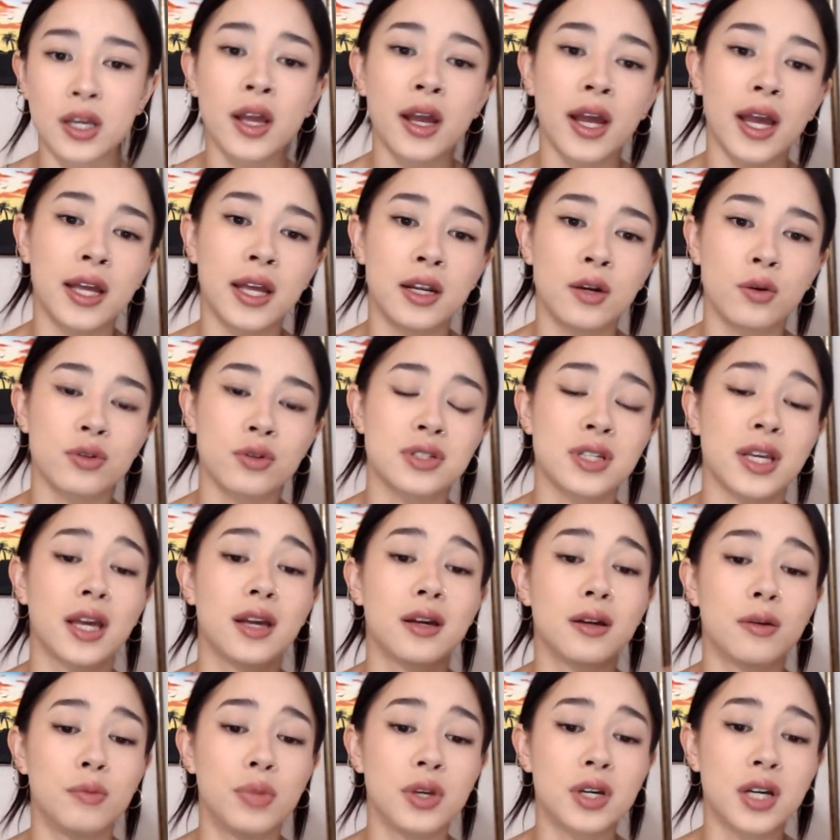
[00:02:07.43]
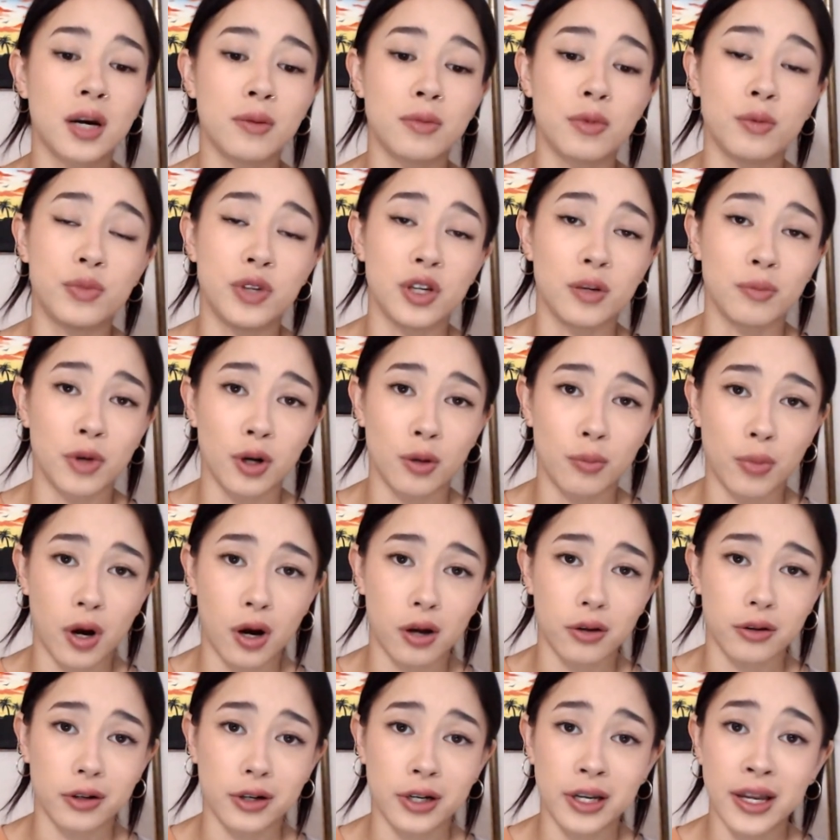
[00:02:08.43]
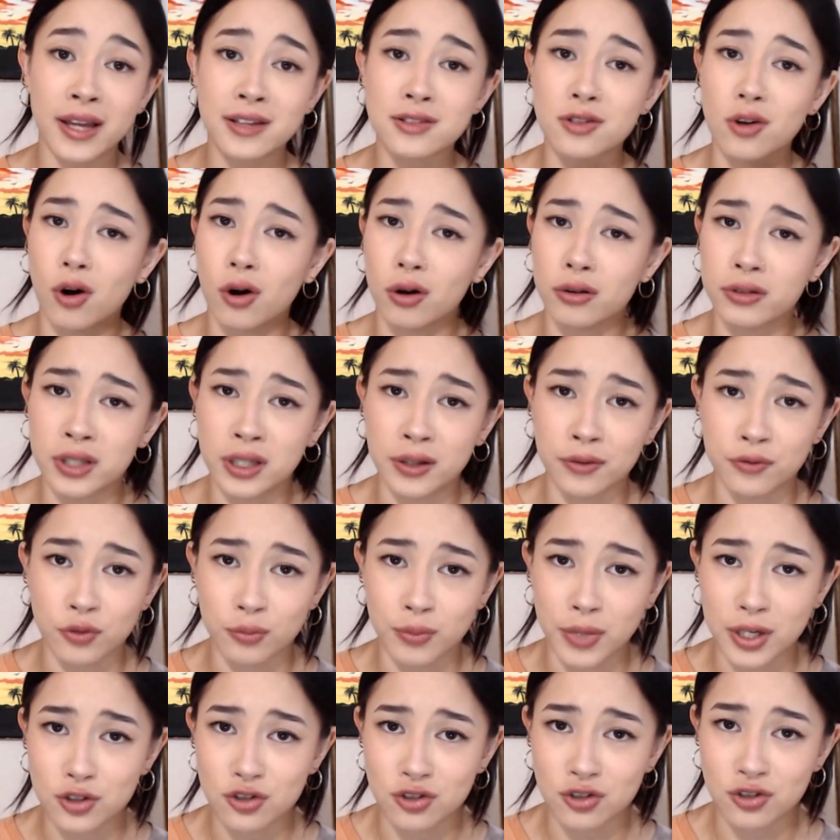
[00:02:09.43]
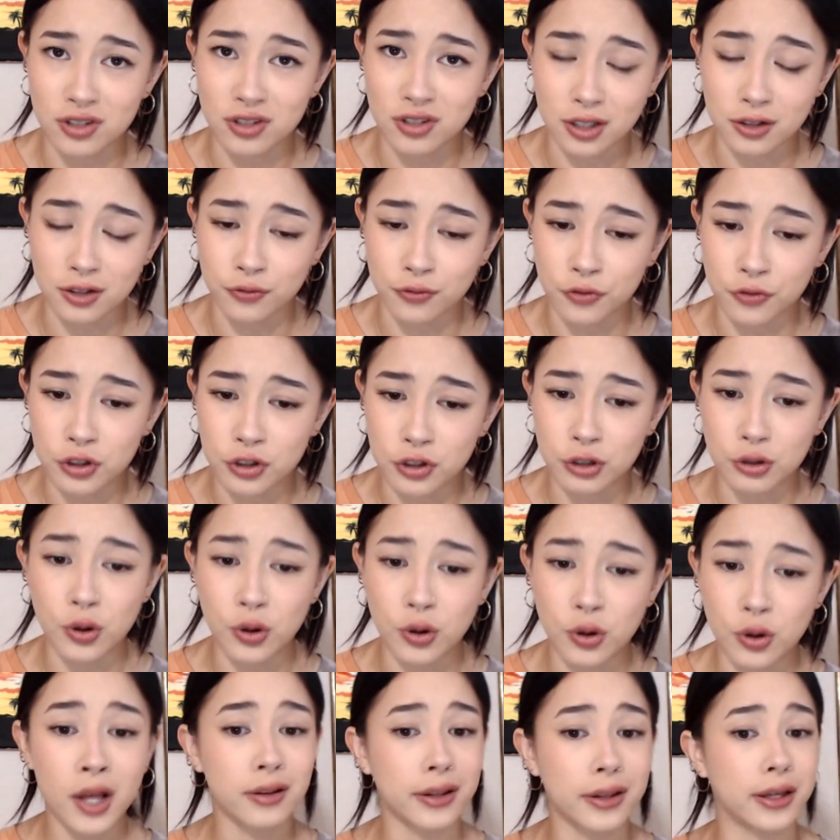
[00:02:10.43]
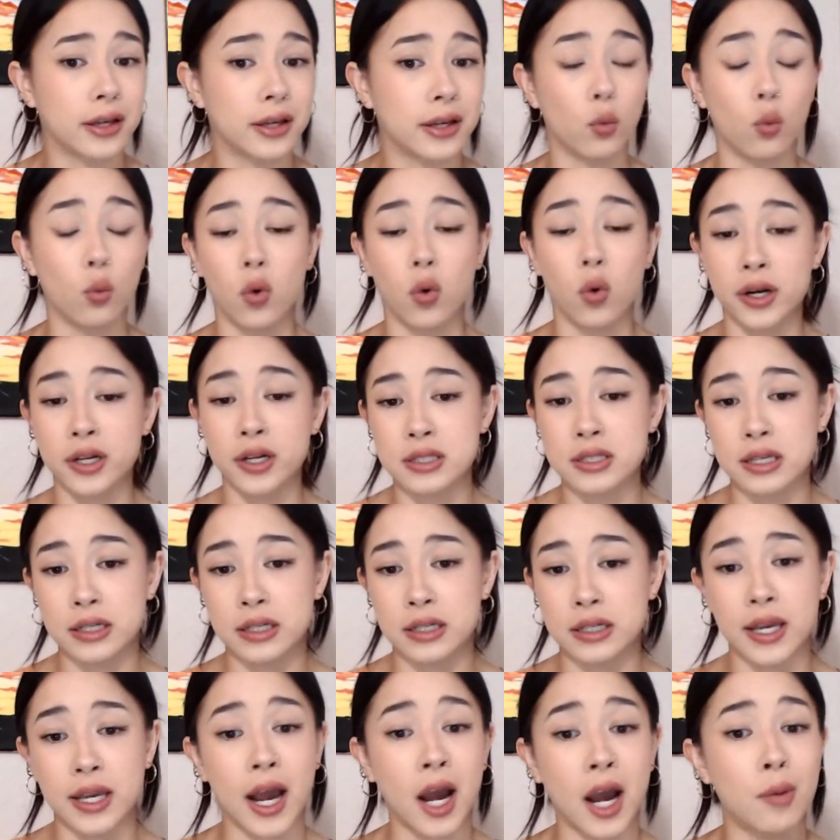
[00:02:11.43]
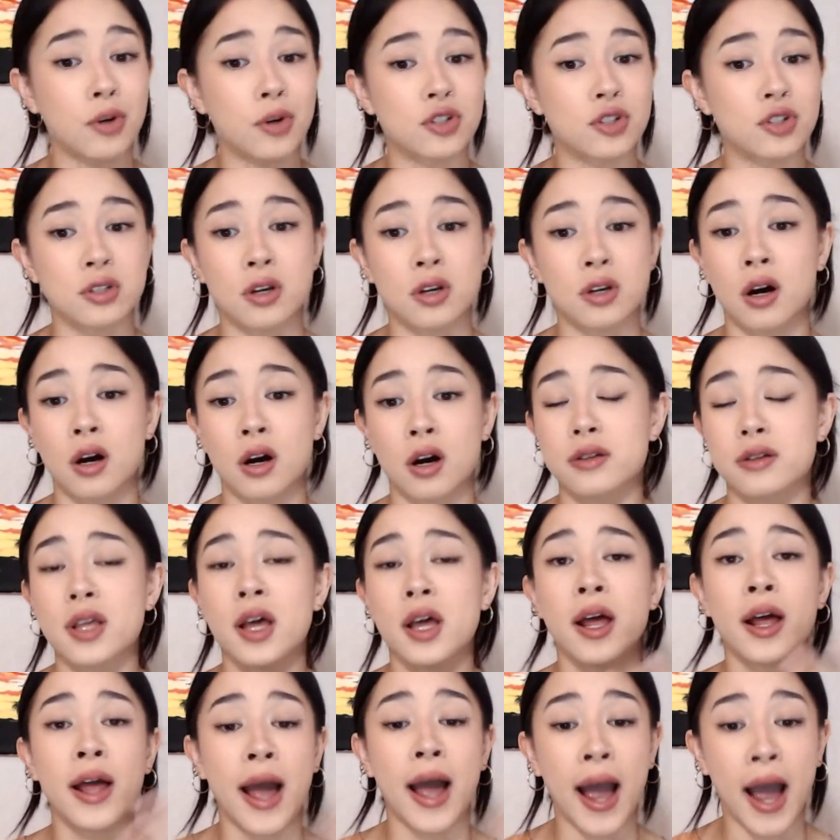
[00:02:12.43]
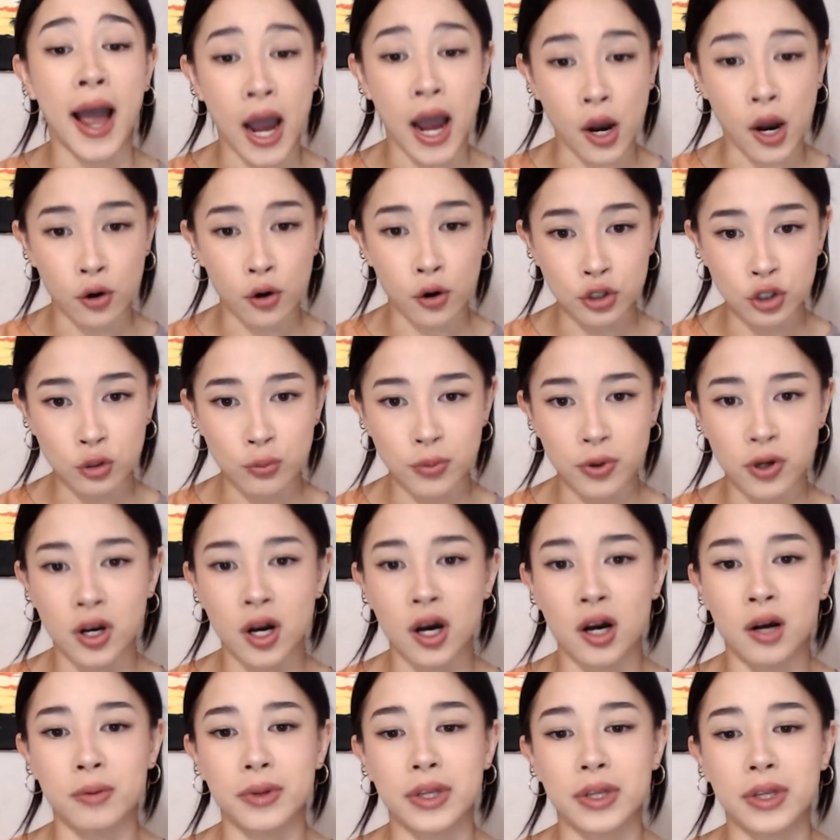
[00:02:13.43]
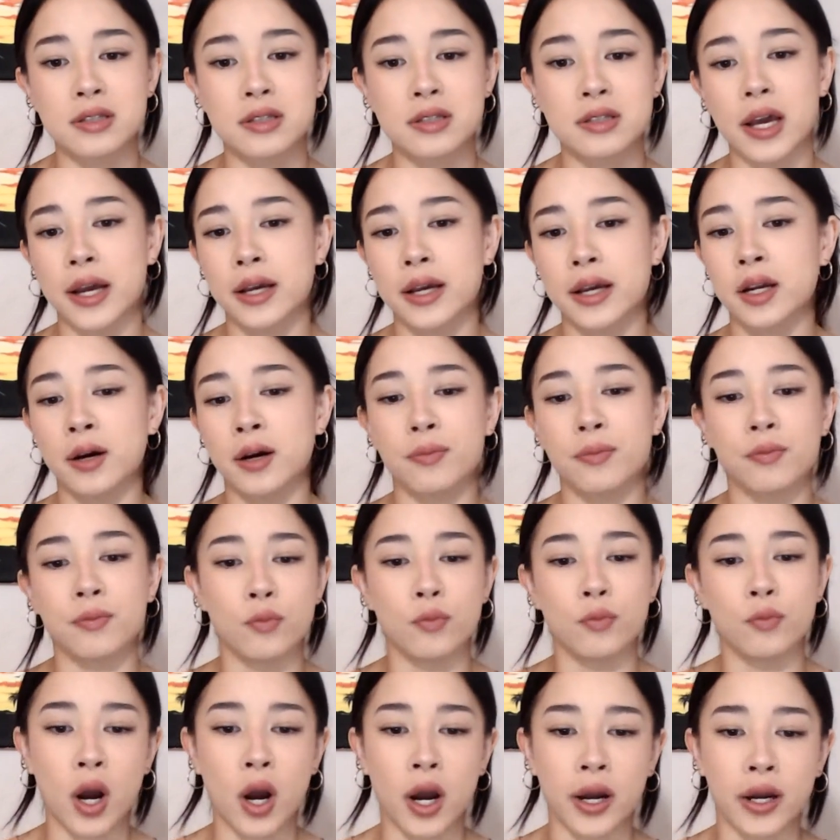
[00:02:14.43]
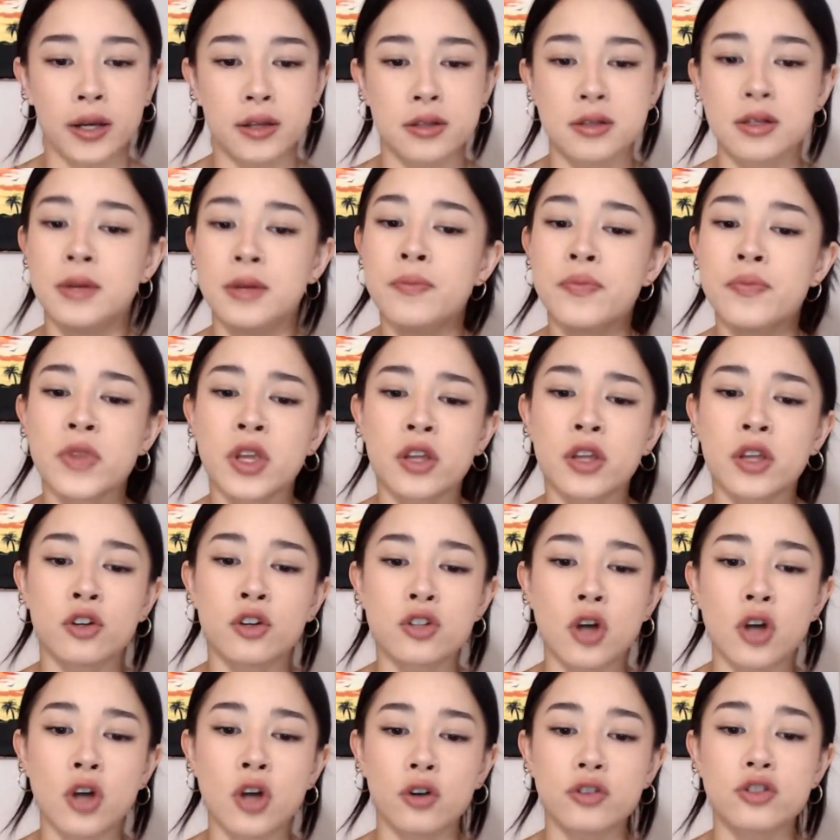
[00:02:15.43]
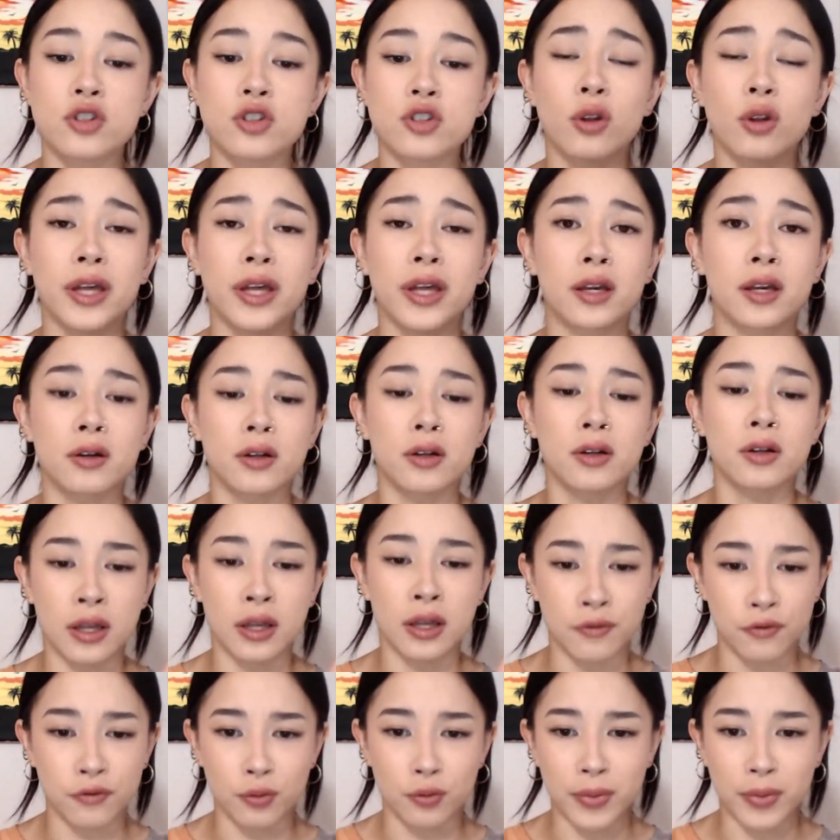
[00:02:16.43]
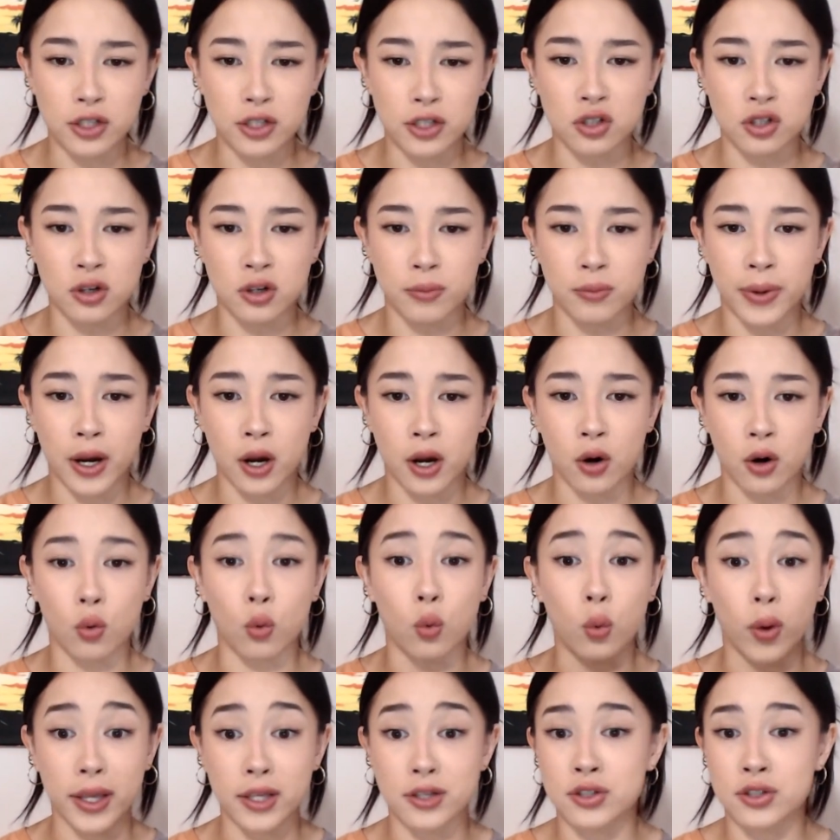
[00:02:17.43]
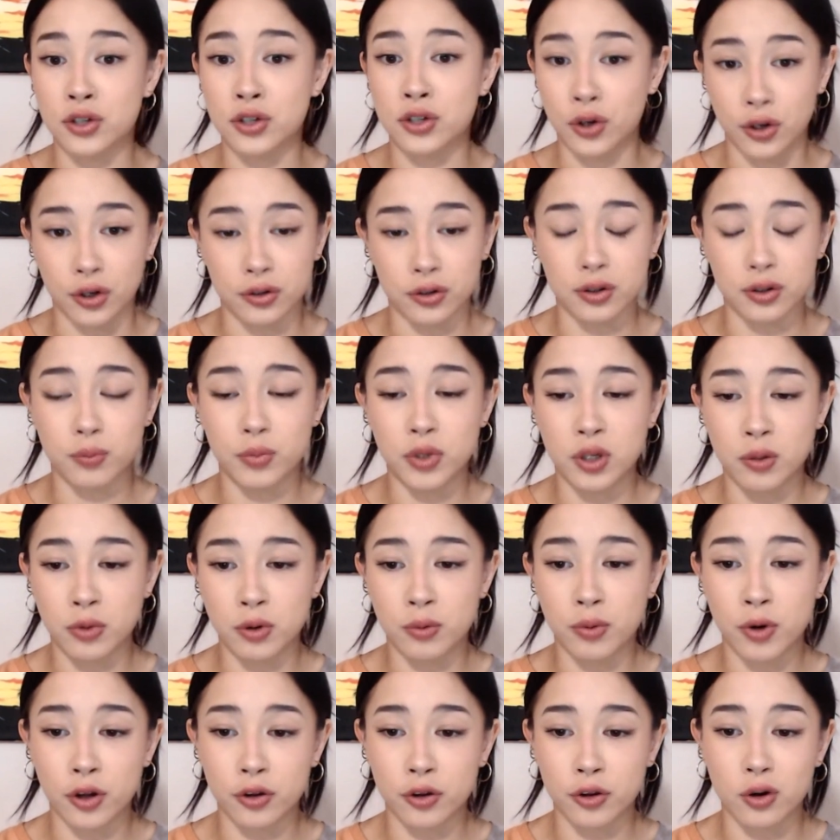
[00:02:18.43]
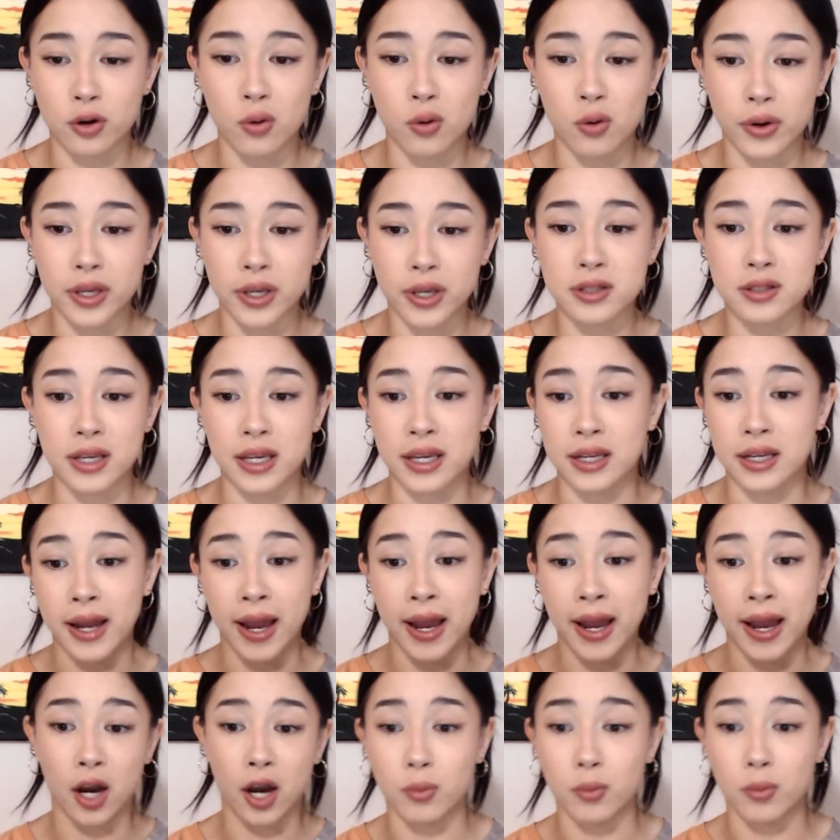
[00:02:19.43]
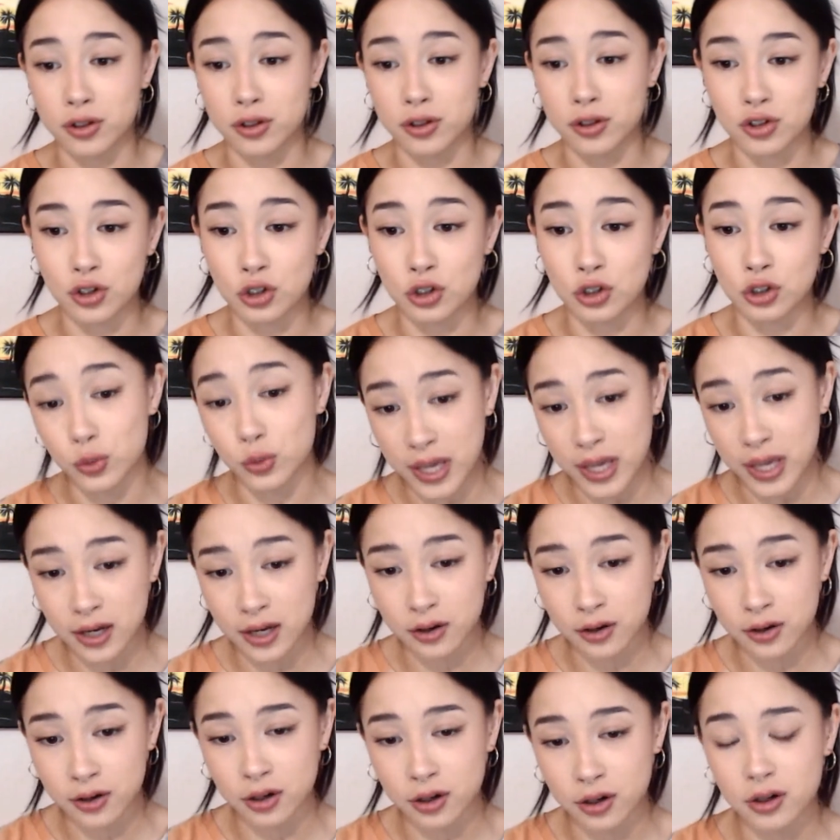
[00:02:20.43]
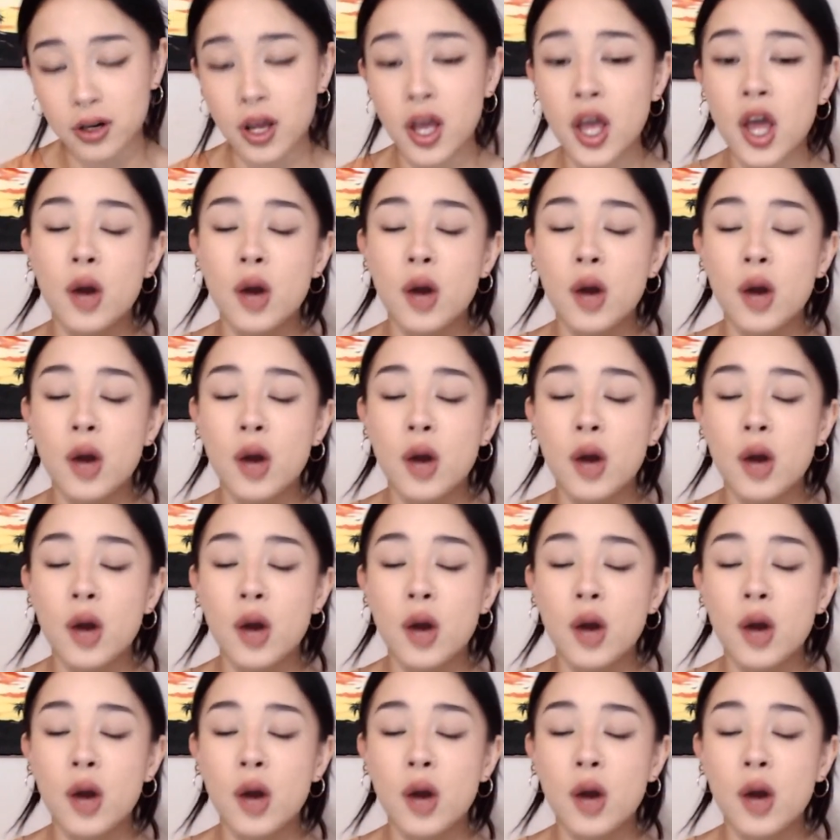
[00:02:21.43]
And it will say, become a B M R Baller. It has all the information needed for you, like what is in it, how much does it cost, how do you become, like sign up wise. There's also like information about ways to earn the B M R Baller coins and how much you can earn.